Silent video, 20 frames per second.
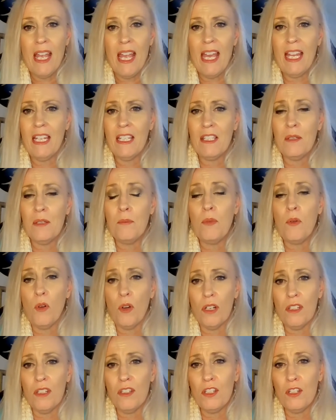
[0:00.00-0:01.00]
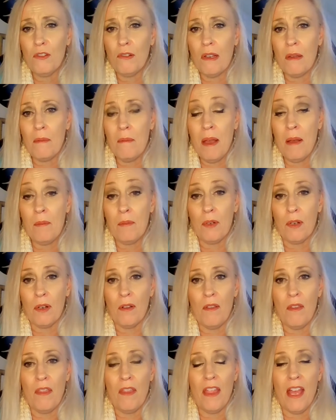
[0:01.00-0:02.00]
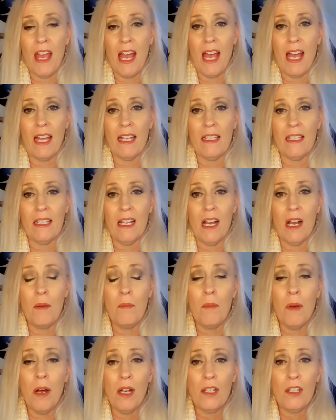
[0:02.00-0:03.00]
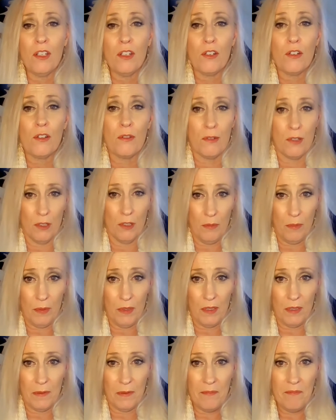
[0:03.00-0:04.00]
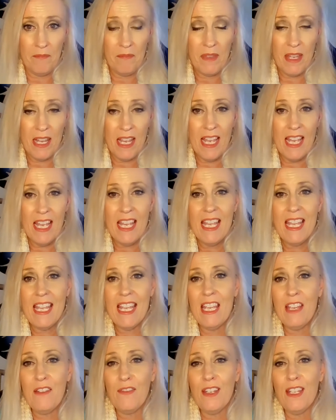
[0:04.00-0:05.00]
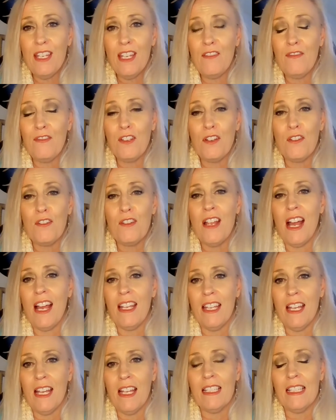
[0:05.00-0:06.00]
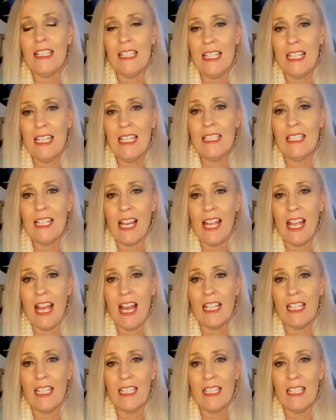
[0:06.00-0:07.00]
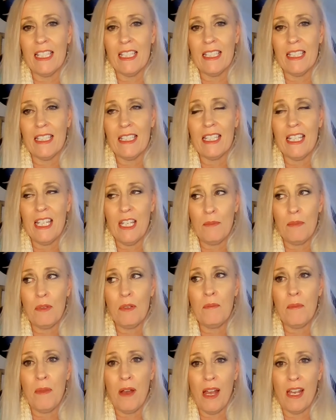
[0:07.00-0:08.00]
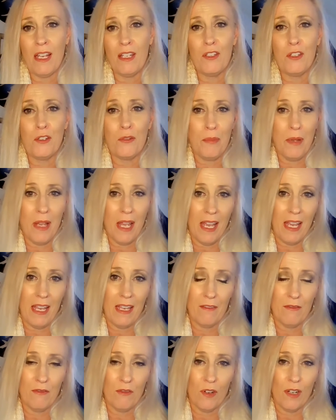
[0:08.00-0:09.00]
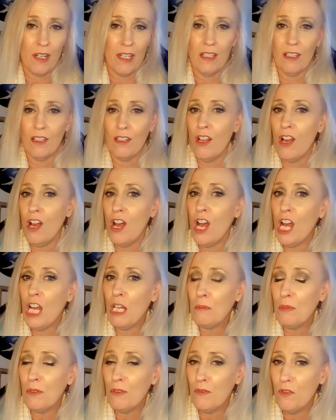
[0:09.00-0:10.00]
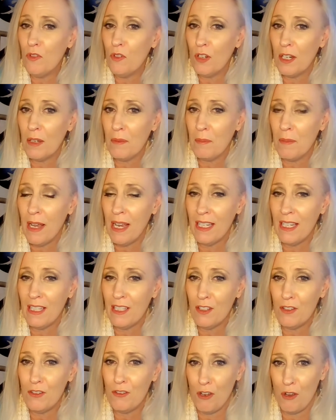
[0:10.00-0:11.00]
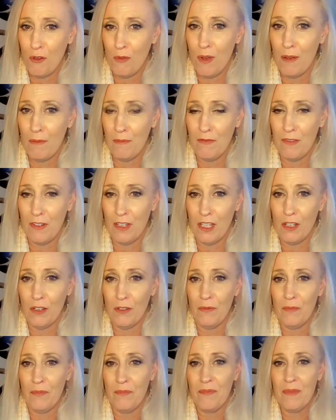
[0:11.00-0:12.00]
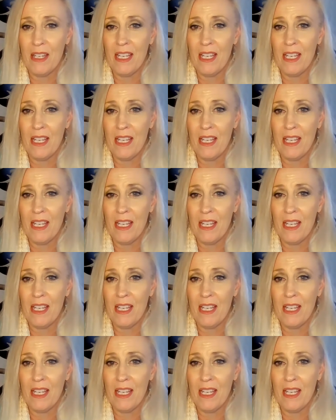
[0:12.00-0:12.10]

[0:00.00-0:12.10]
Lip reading: And it's important to remember that among your groups, even if you're not yet seeing dialysis, keep in mind you're paying for it long before it might show up for you.